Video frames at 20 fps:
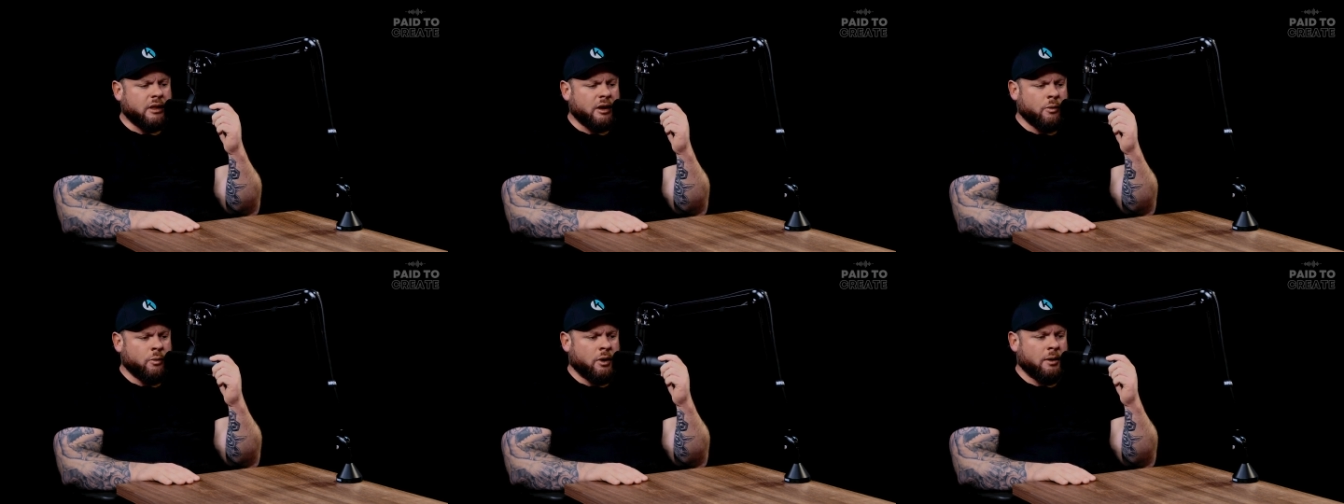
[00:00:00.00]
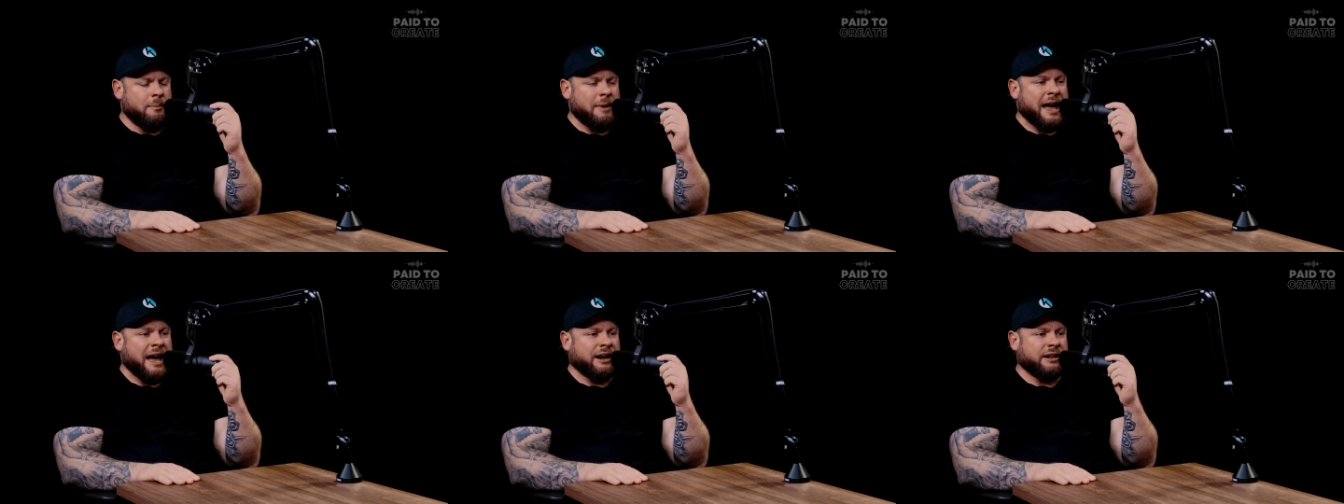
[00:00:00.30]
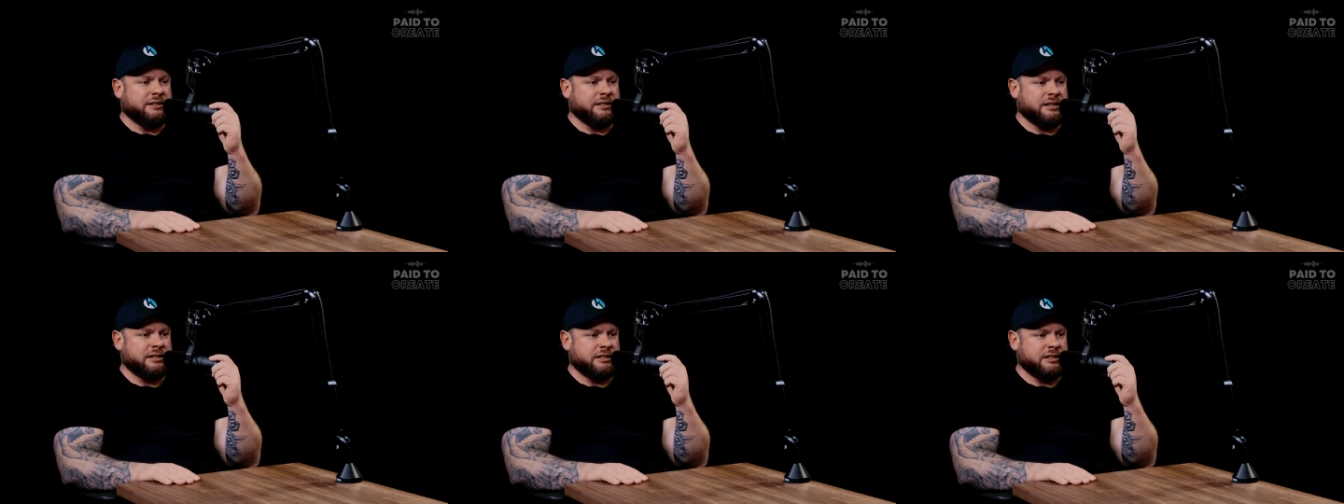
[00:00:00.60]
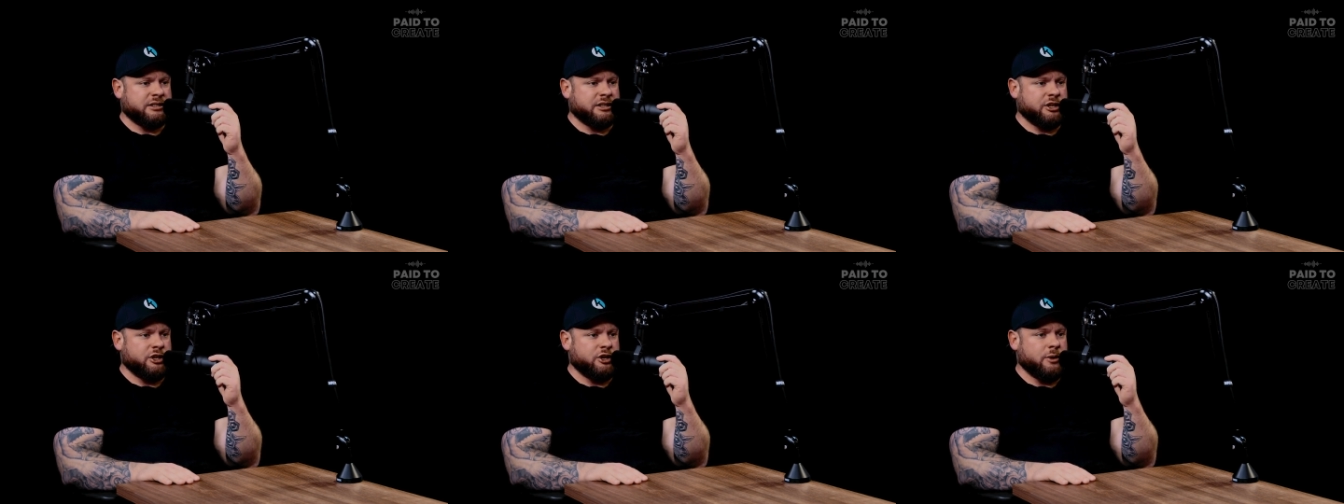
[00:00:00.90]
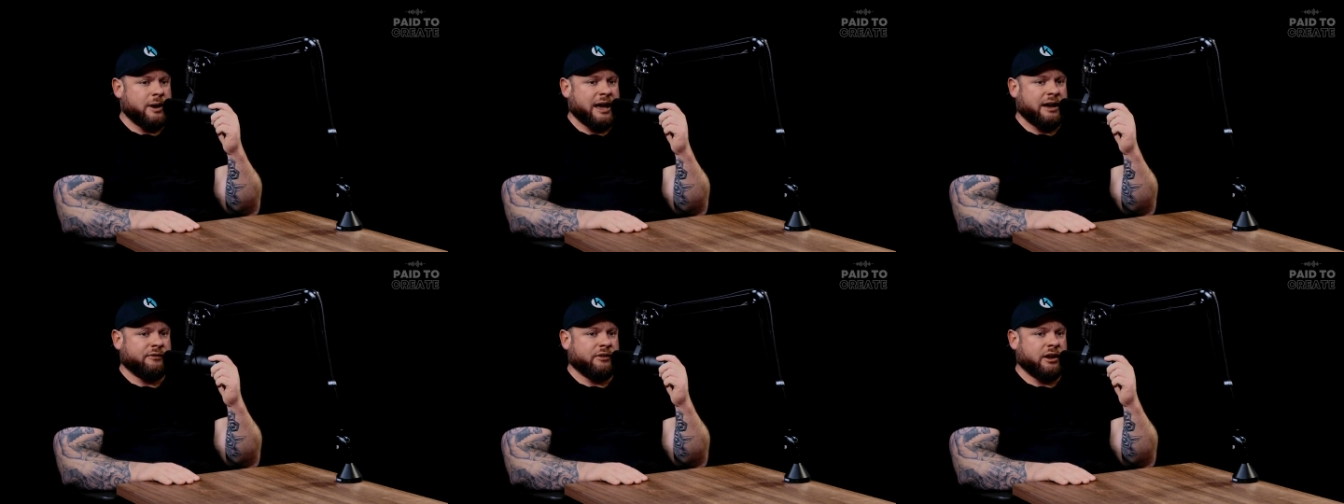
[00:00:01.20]
What matters is is that
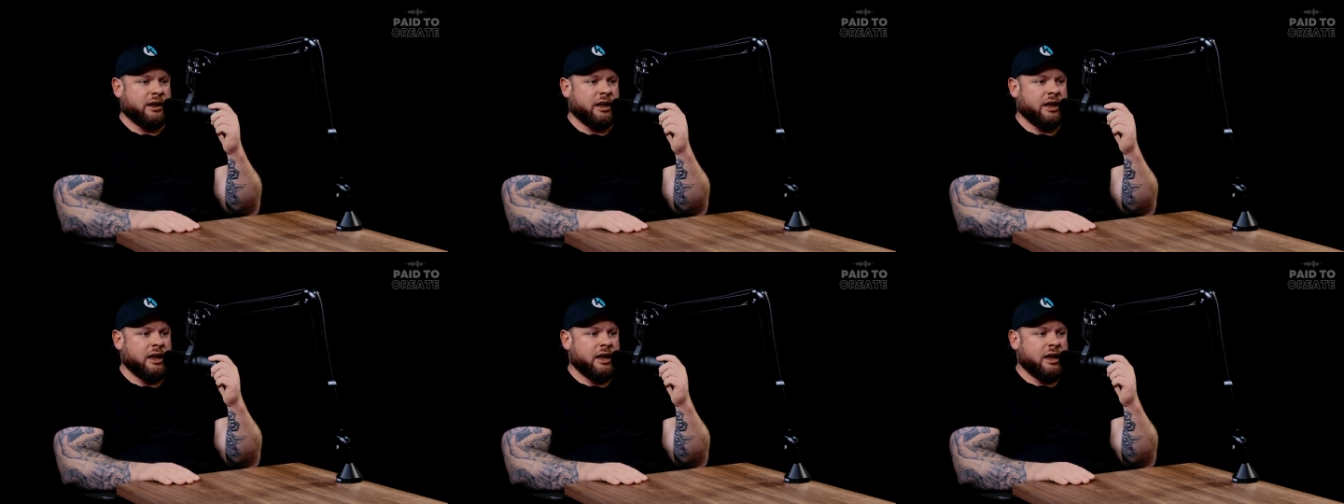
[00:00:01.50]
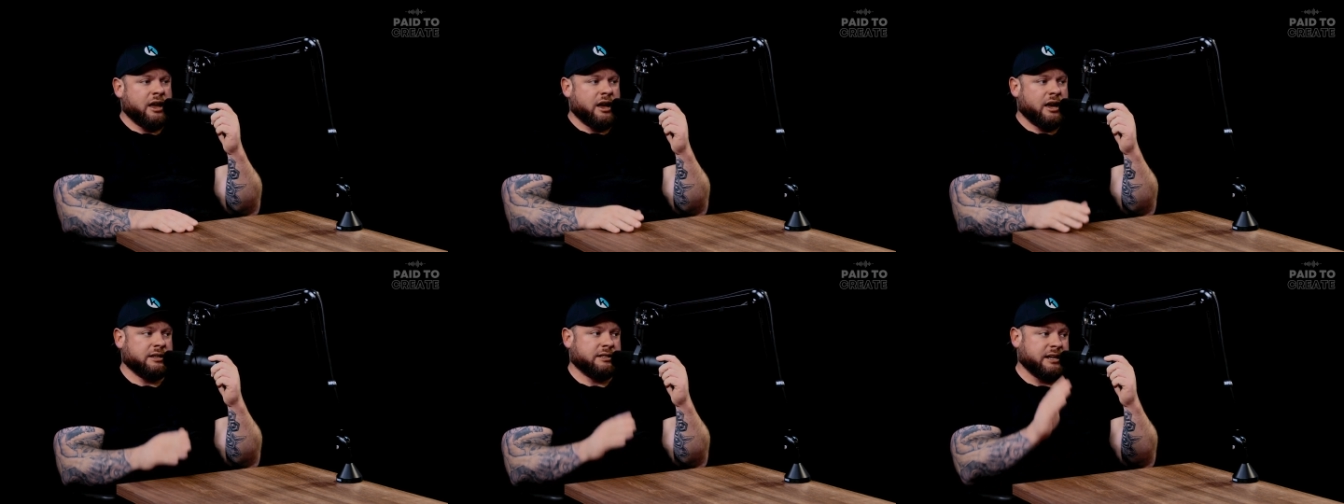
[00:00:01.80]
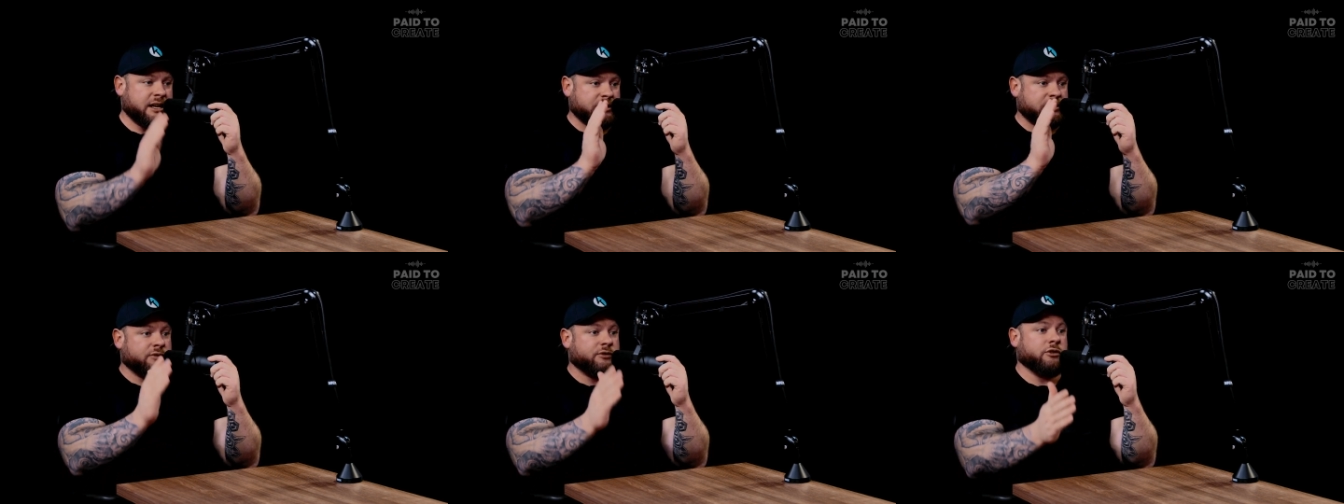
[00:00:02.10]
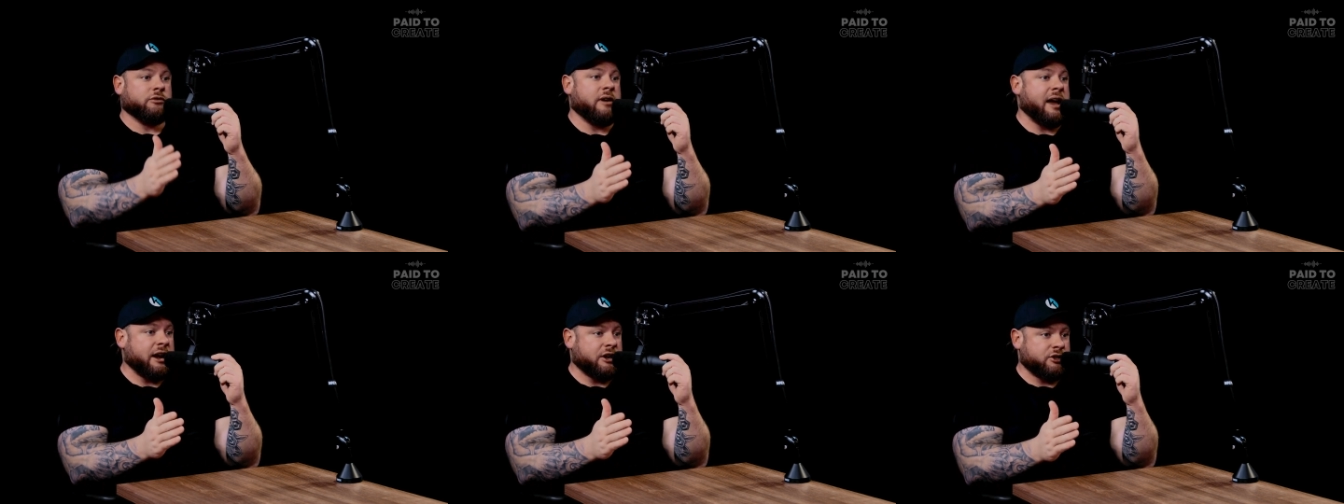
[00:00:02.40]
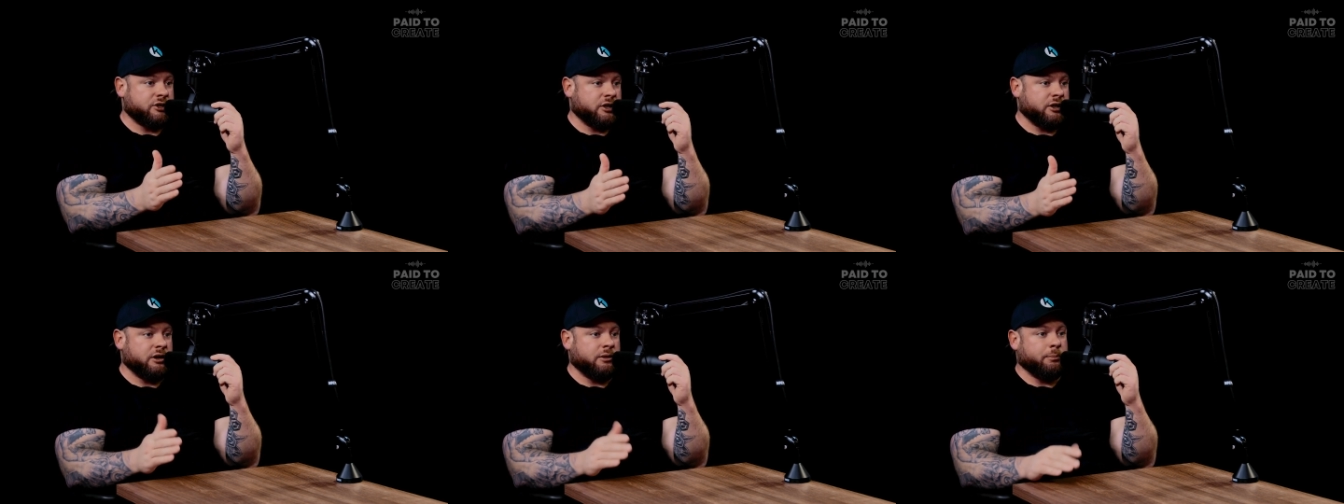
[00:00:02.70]
you have a, a sense of
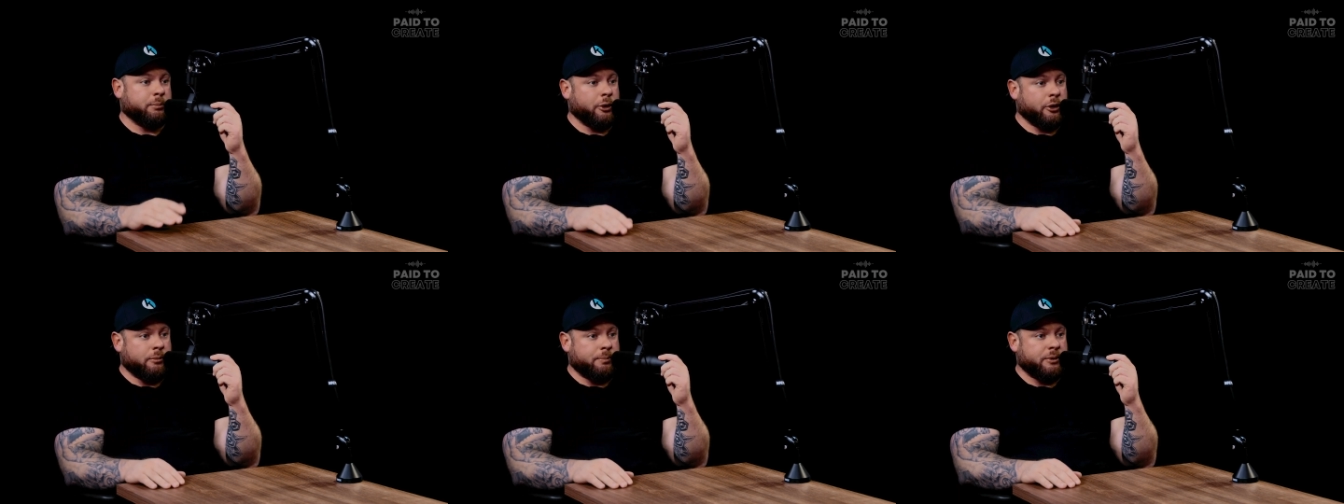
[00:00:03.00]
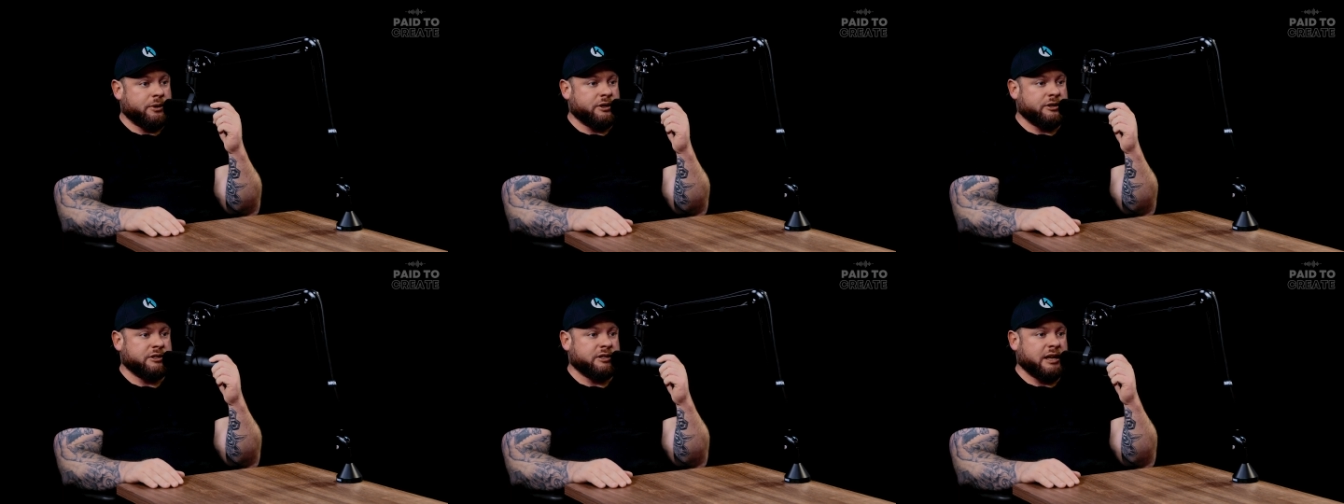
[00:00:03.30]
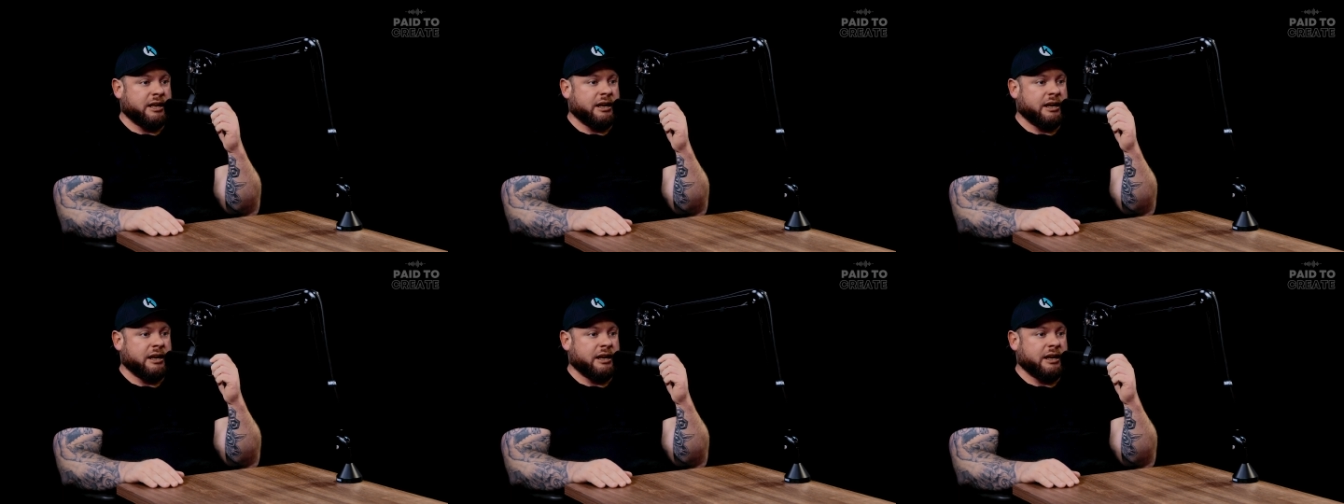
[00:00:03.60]
direction and purpose,